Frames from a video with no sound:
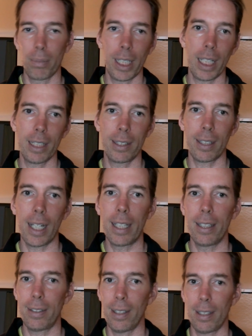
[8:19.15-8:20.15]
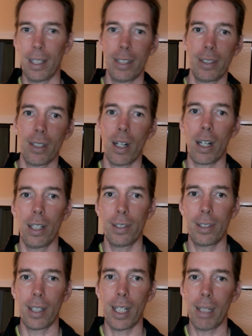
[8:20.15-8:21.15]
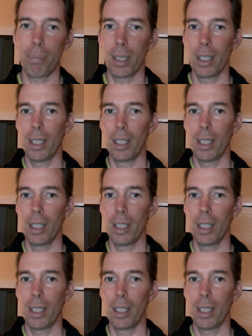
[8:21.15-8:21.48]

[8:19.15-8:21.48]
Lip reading: right hand side that says Let's Talk on Skype.